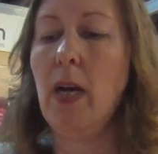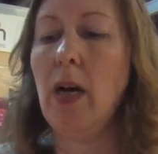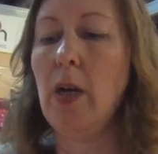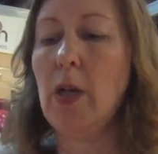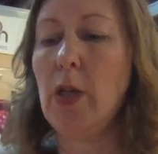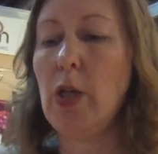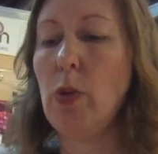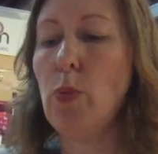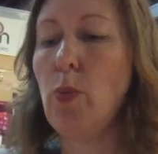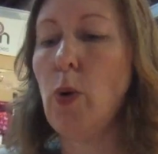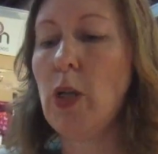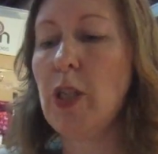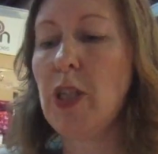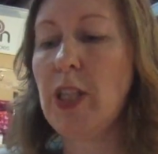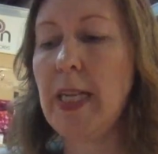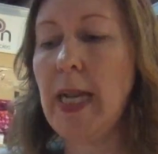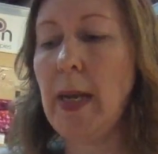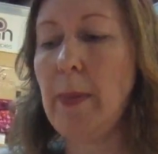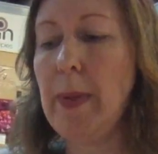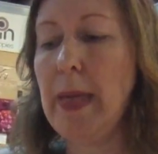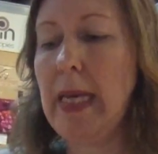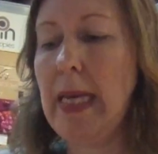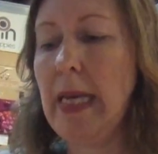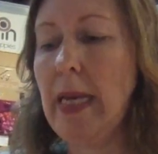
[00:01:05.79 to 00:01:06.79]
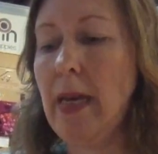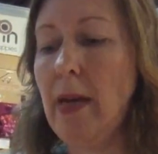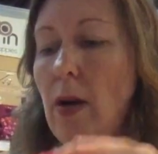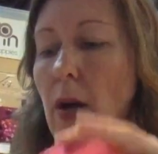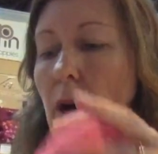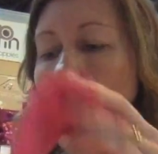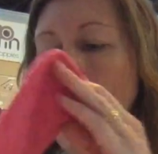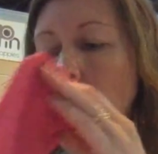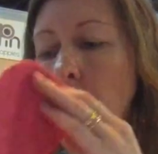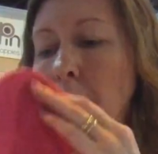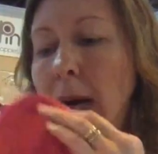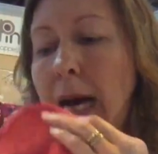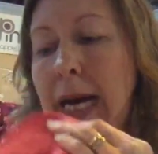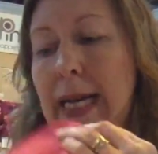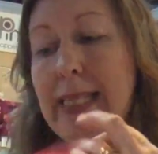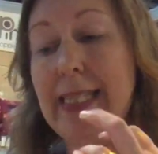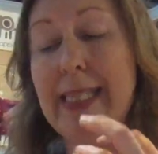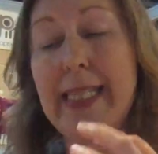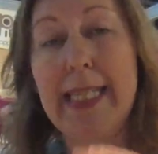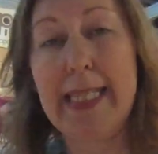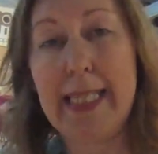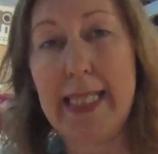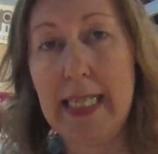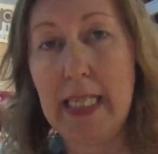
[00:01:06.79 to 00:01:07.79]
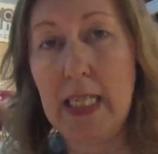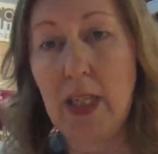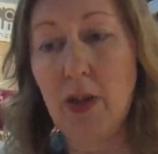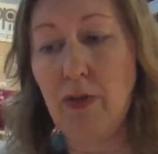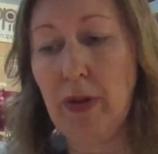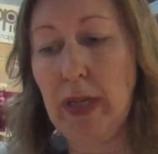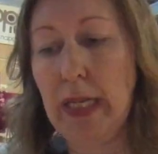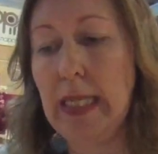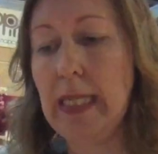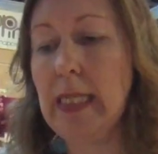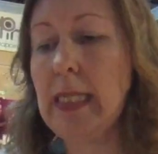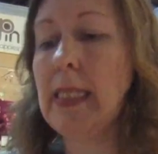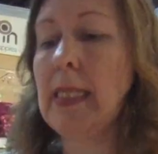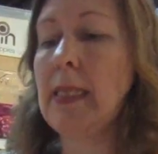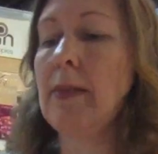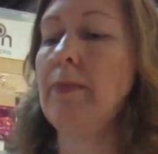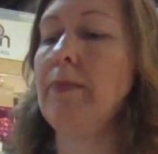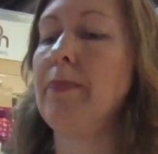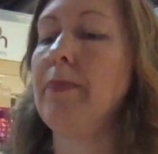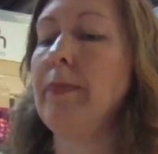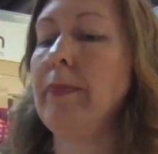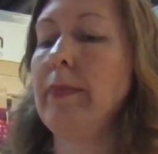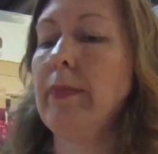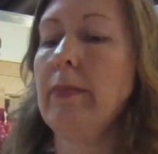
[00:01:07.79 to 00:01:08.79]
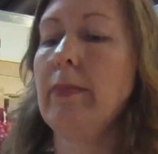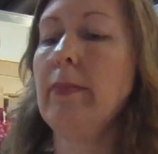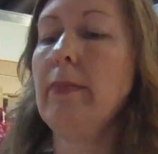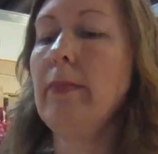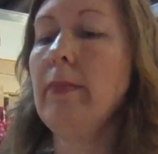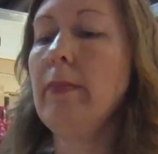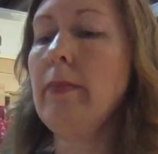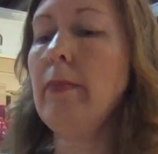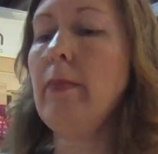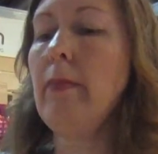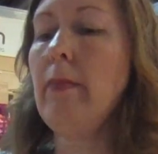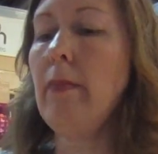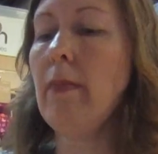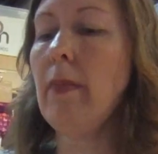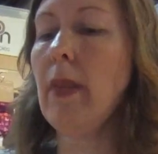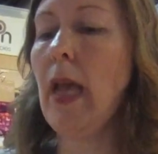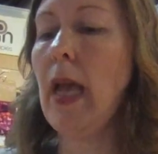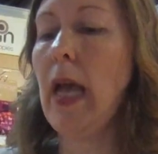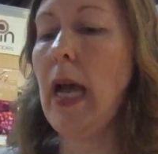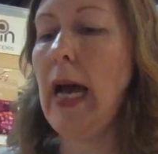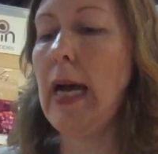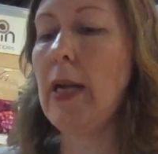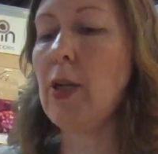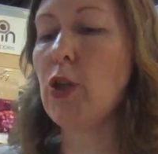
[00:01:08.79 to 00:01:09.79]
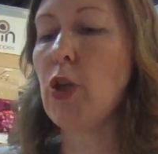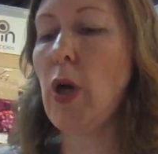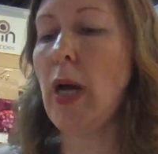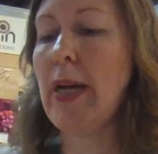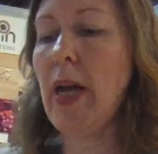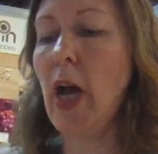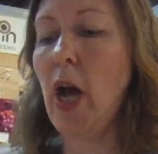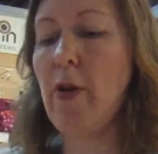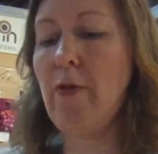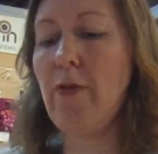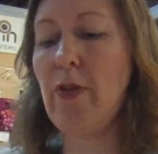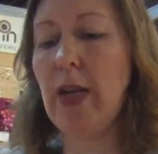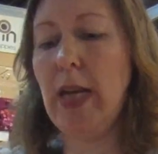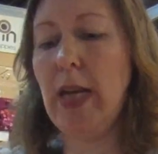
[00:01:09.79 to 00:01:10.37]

You wash the nappy at 60 degrees and dry it over a